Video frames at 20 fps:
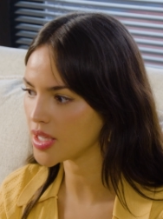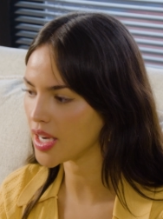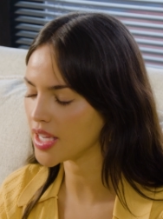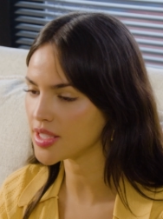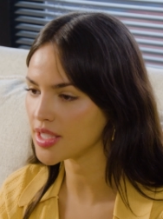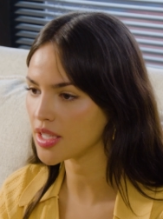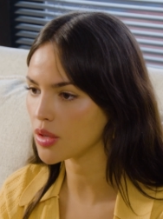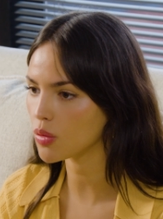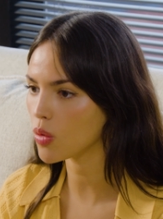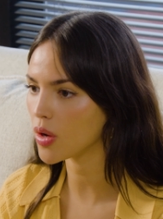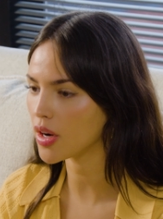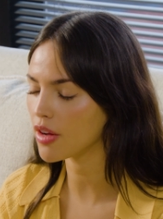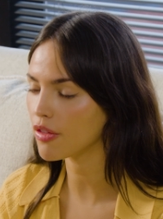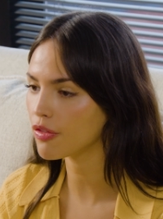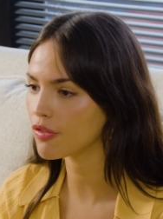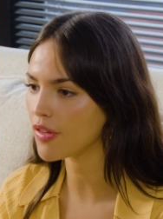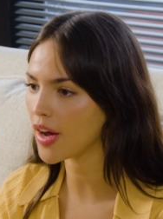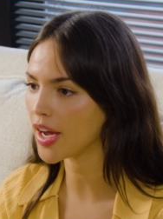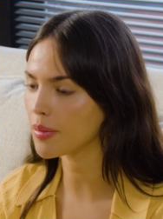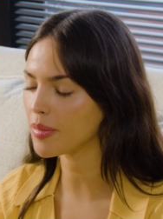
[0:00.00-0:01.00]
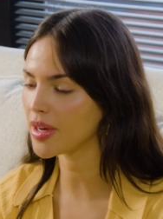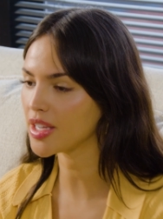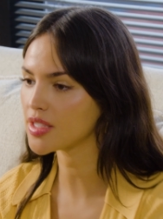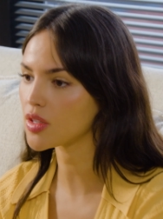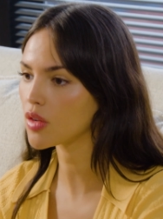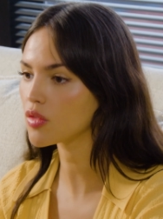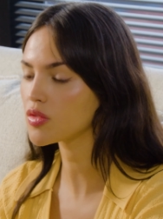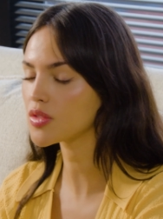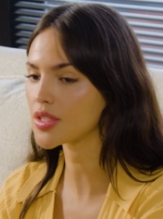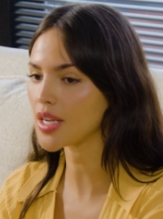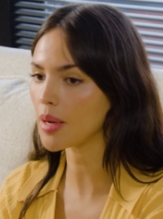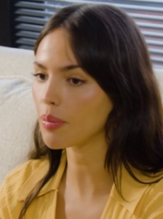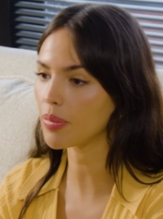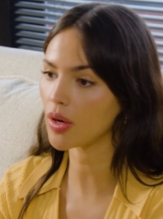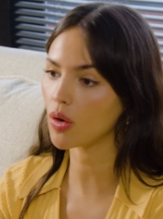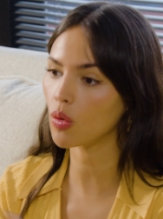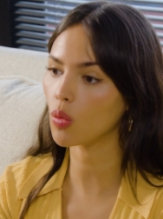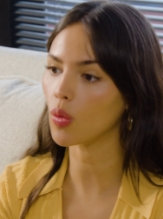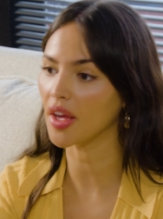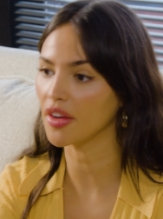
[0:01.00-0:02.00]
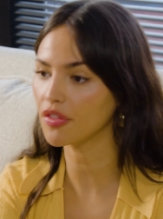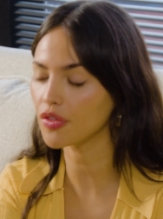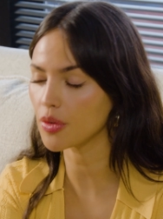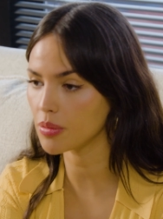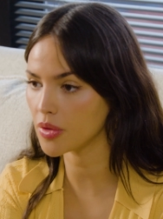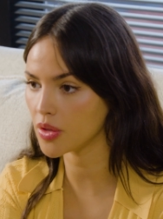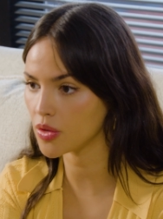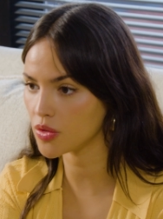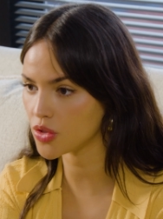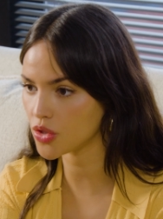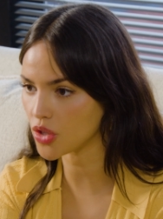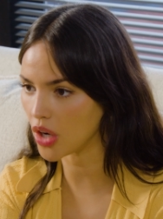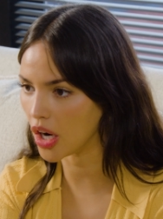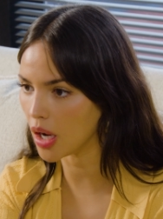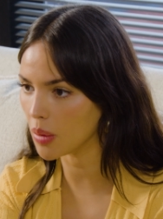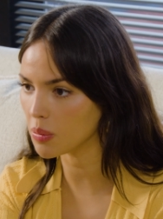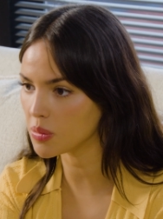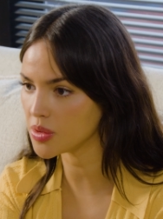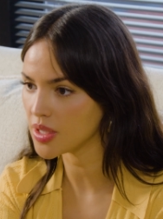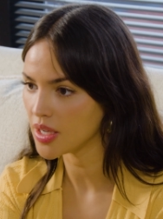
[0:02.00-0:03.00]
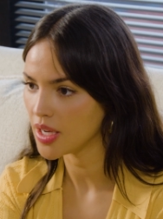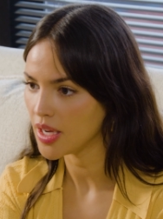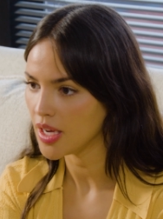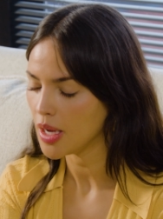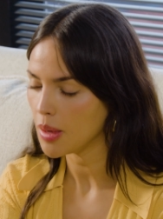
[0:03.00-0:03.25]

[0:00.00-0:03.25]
And I didn't want to find myself stepping away from those jobs